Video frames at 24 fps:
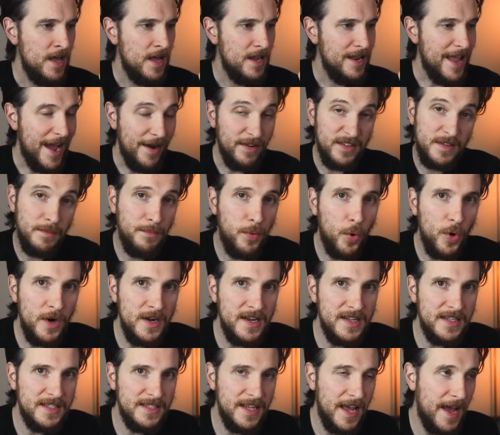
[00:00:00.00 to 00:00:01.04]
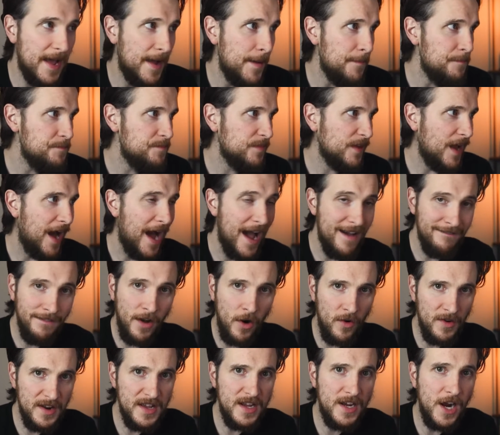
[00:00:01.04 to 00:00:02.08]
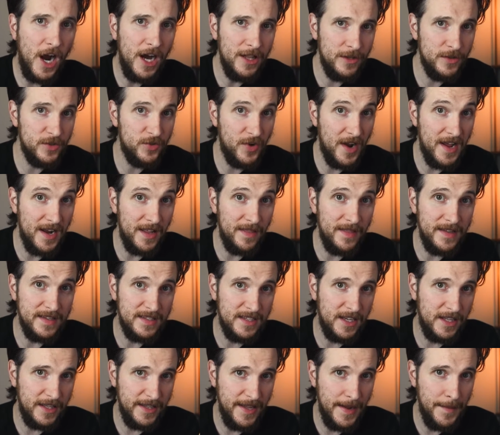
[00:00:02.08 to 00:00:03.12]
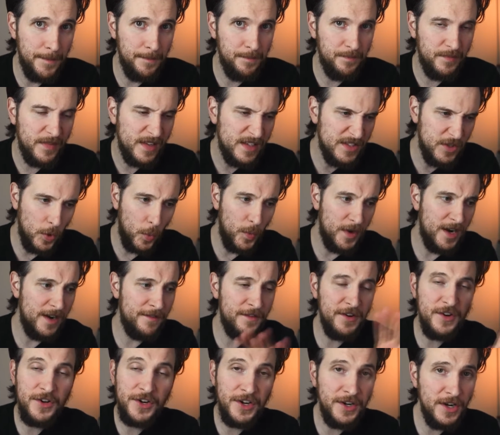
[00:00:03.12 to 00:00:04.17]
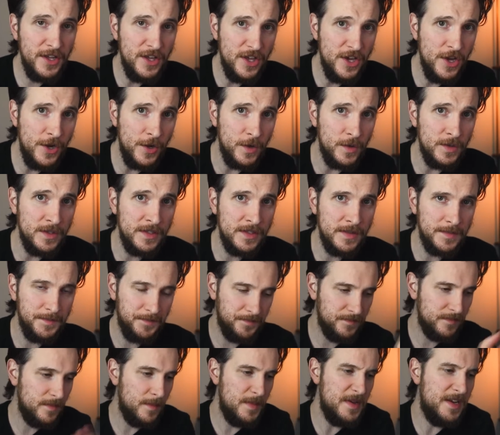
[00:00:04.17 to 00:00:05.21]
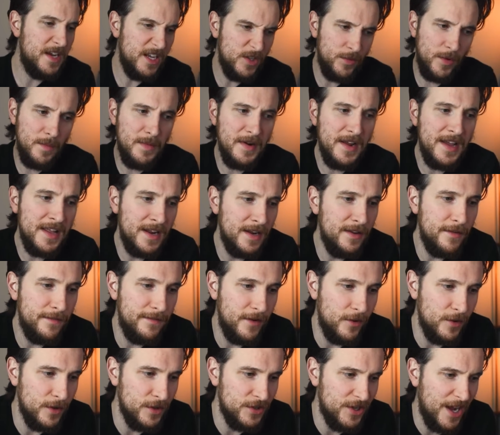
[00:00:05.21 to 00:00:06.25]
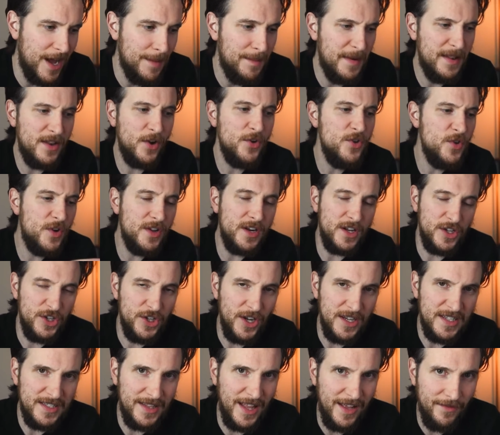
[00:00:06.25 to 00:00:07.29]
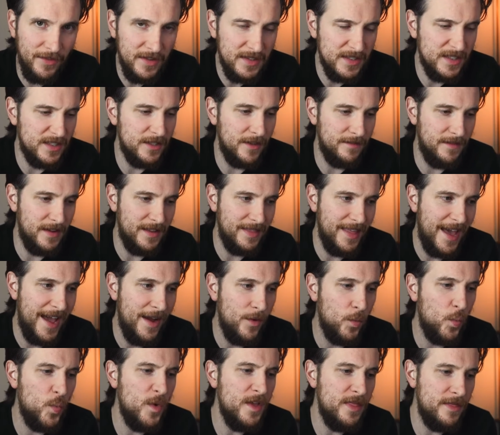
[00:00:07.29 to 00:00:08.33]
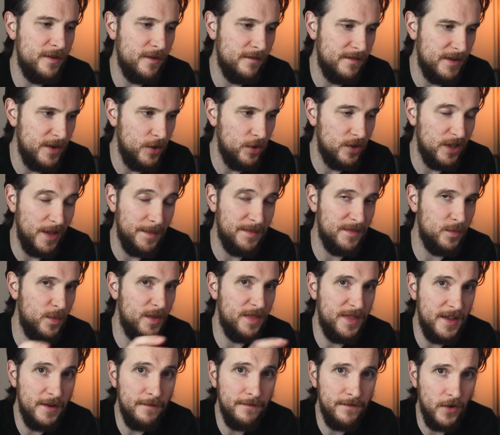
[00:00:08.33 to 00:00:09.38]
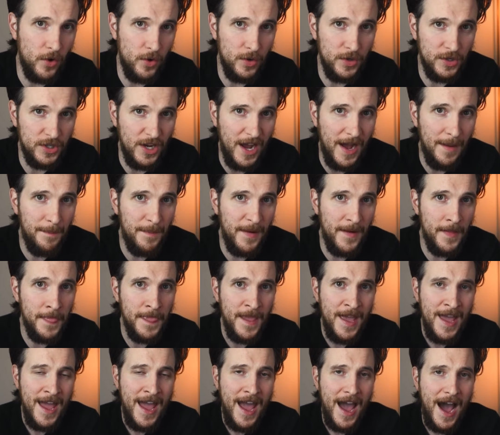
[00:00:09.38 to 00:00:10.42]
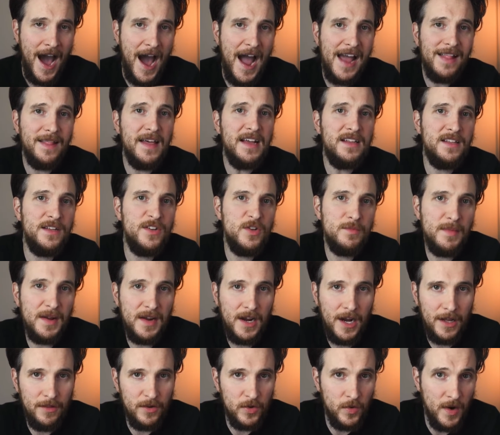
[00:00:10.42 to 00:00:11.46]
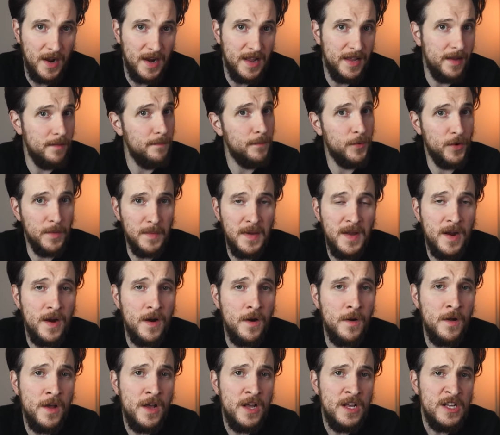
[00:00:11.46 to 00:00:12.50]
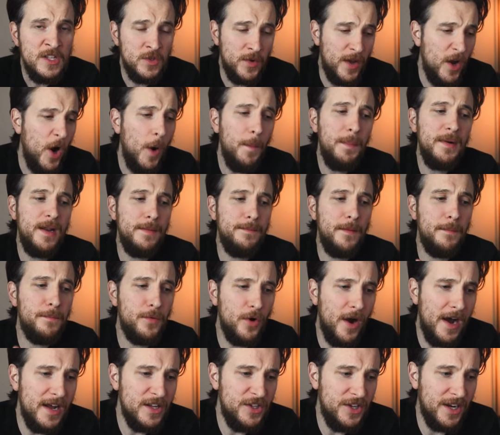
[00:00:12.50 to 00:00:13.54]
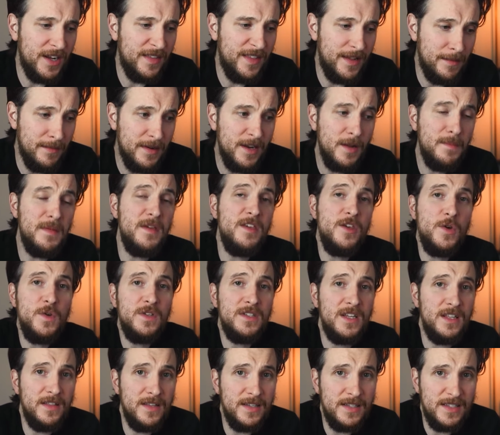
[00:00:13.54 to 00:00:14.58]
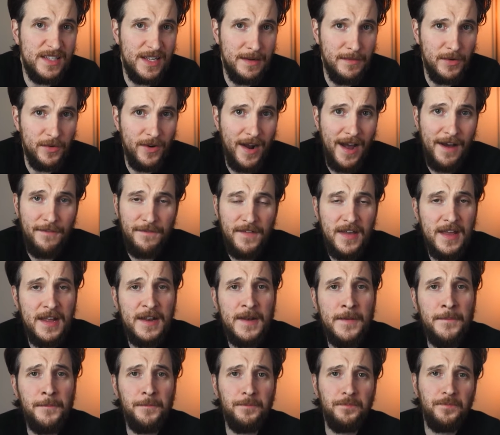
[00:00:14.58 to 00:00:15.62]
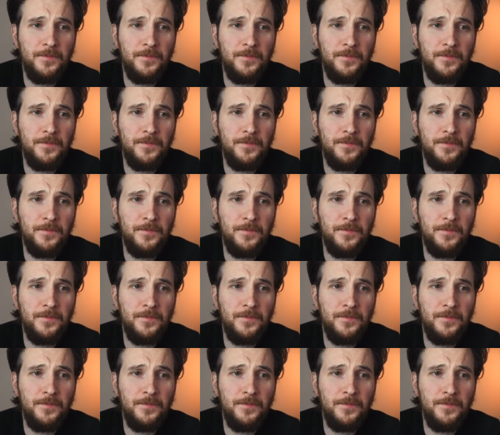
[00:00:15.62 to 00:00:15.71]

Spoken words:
Now, it's important to say, I've already color graded this clip. So whatever you're gonna use, because we're bringing it into Photoshop, I know you can adjust levels and stuff like that with your video clips within Photoshop, but I like to do my color grading in Premiere. So I opened up a project that I'm gonna be using this cinemagraph in.